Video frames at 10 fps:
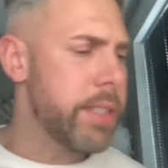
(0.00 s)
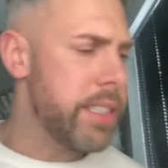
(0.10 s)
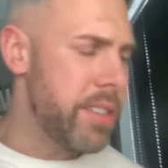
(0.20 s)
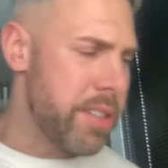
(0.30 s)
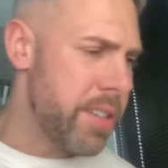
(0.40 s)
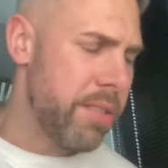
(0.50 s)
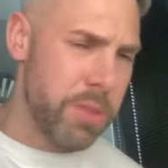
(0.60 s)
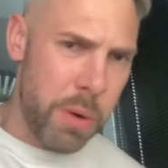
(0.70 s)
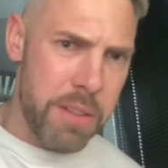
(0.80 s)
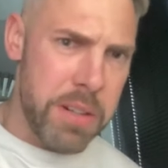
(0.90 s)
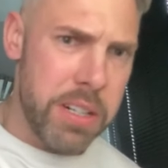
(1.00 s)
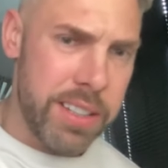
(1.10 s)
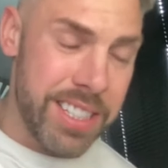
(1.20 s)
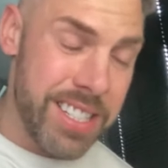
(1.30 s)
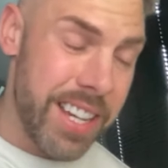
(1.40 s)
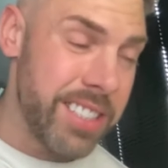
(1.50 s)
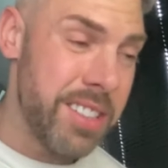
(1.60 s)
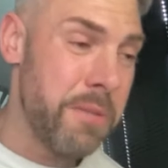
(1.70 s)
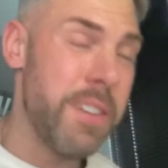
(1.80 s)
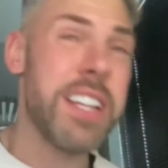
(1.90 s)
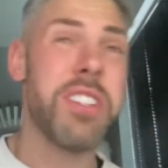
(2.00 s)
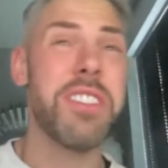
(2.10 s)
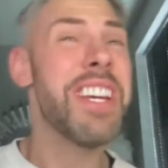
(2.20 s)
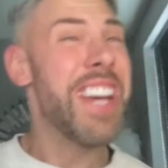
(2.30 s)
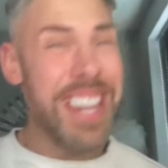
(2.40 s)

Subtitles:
You don't quite realise it takes a deflection.